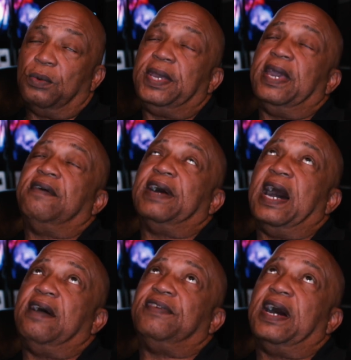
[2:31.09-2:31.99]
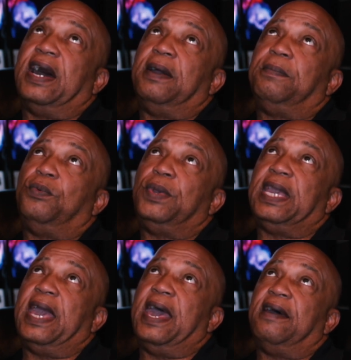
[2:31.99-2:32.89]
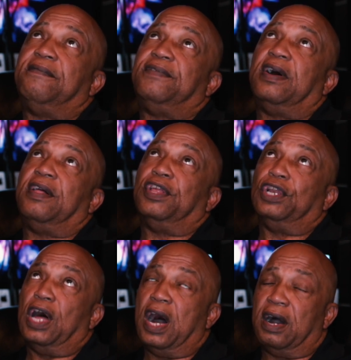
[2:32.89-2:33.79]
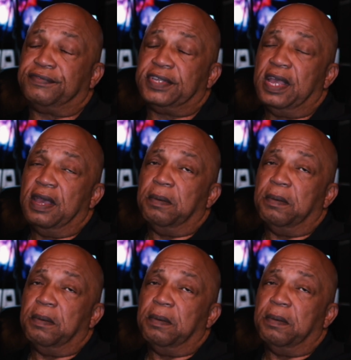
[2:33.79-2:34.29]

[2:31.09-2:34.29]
We have iVibe, we have The Loft.